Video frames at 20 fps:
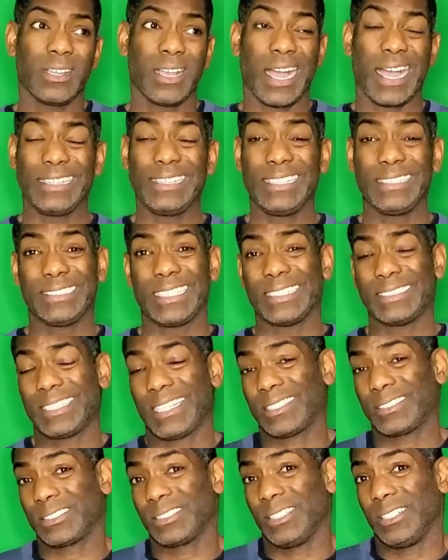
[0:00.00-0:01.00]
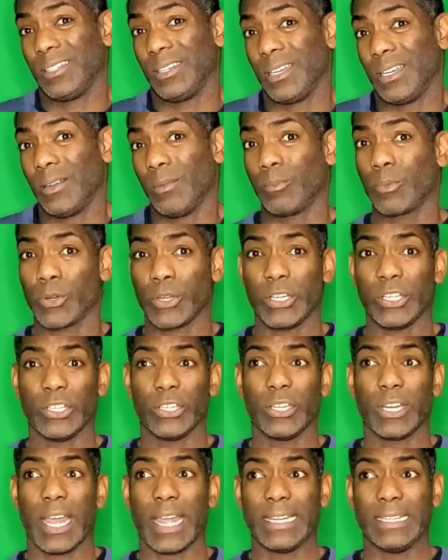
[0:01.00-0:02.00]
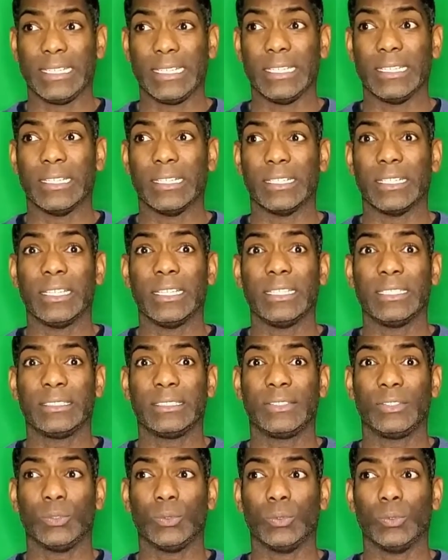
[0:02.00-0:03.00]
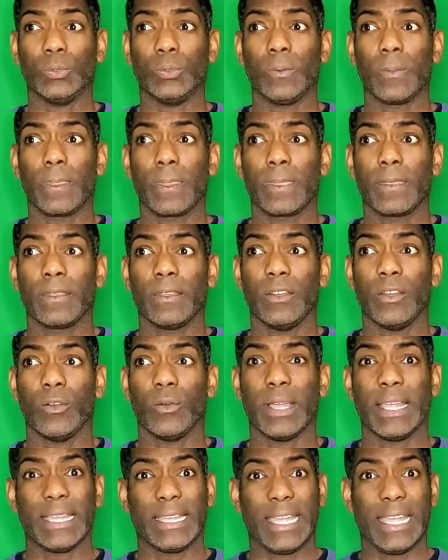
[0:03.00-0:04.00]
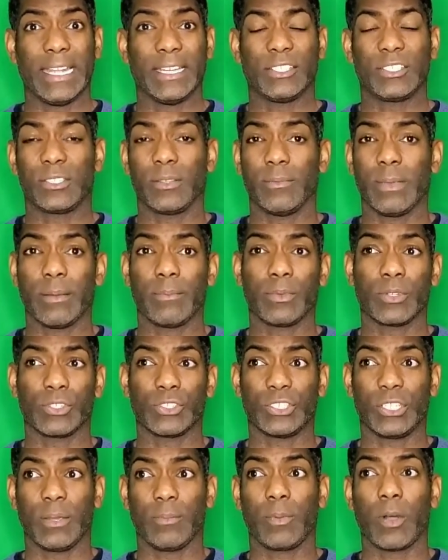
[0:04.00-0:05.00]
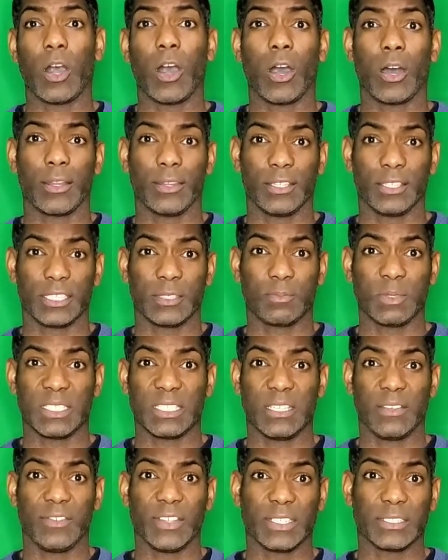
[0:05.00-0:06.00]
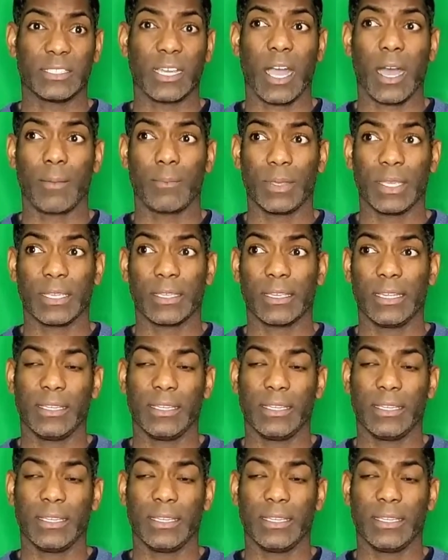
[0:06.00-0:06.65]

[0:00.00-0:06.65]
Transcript: I think that's actually a pretty good idea to, engage the membership on the specific topic.